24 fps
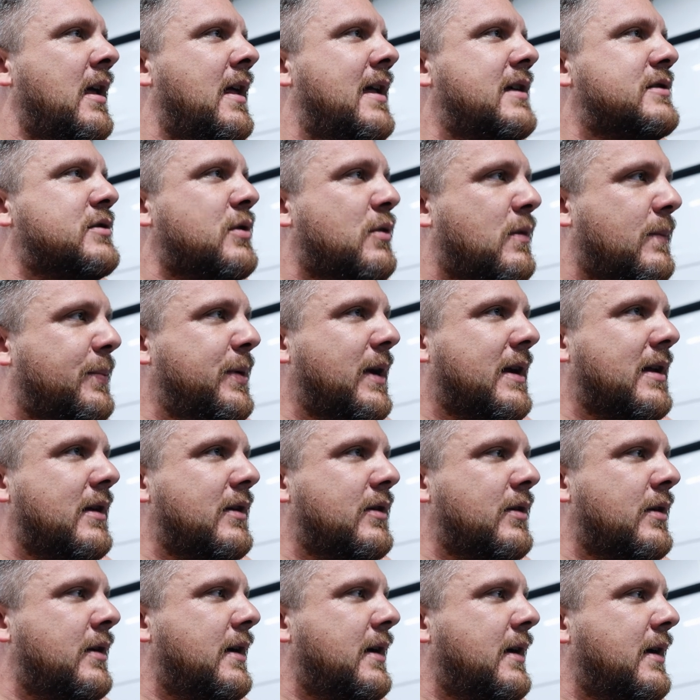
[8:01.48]
let's hope he can
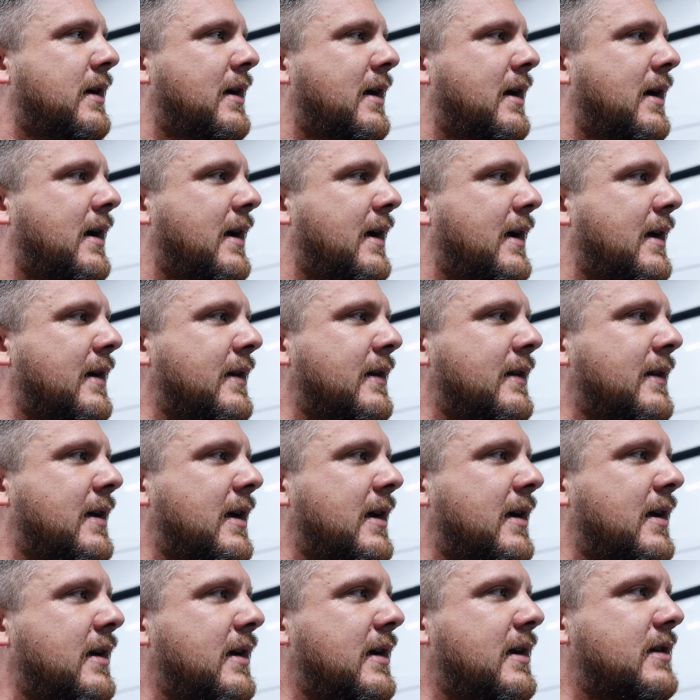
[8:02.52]
do it.
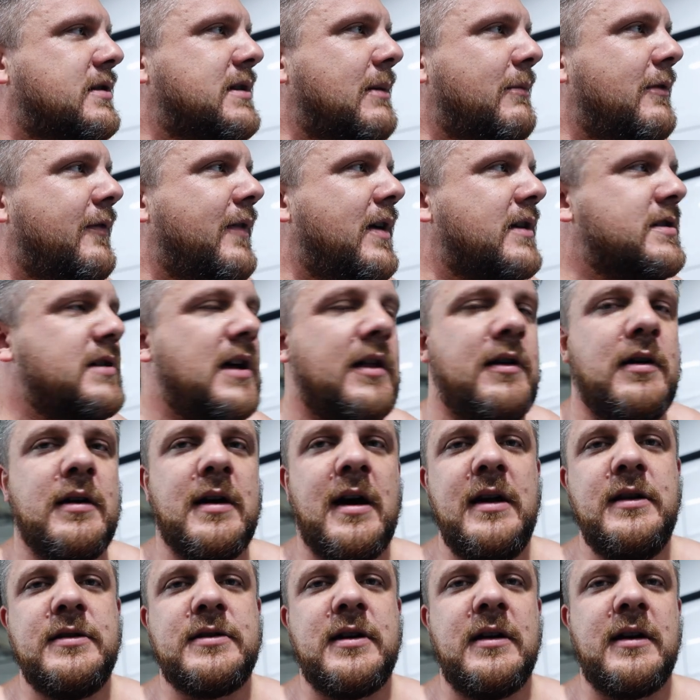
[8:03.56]
And yeah, some of us other
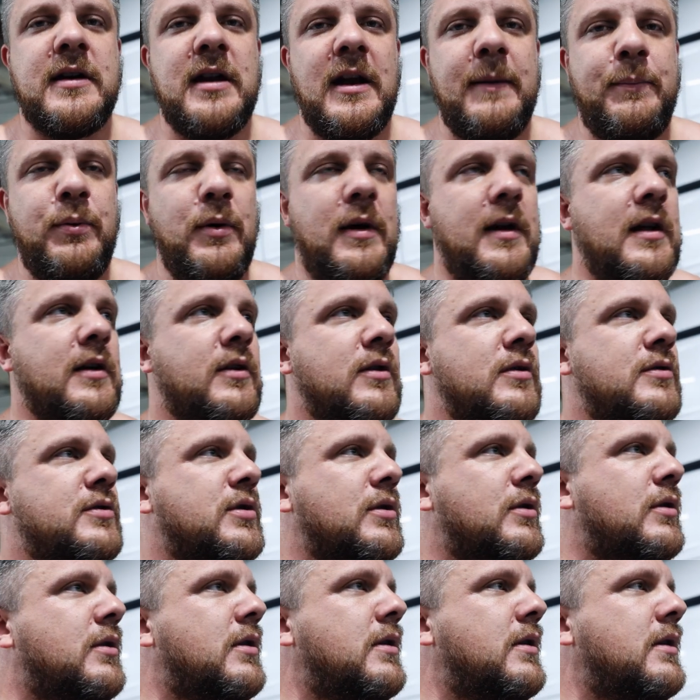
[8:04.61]
guys can kind of put in a good
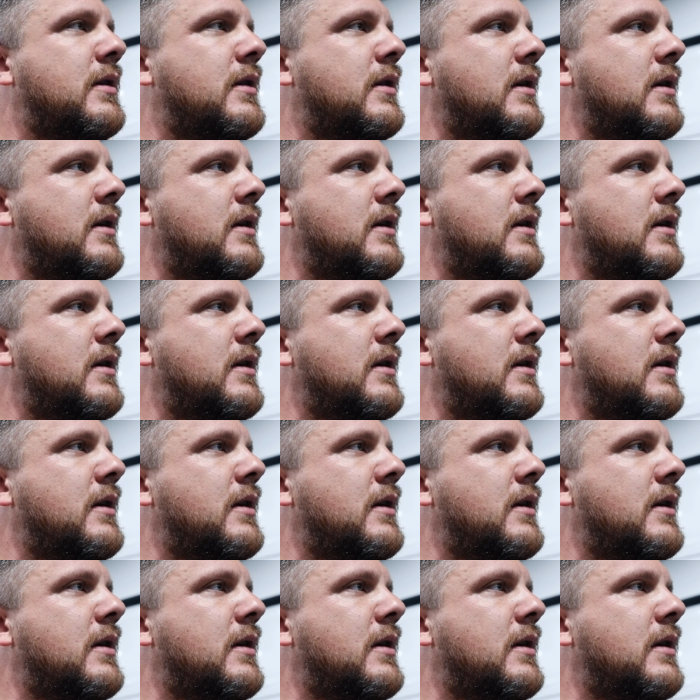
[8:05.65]
show.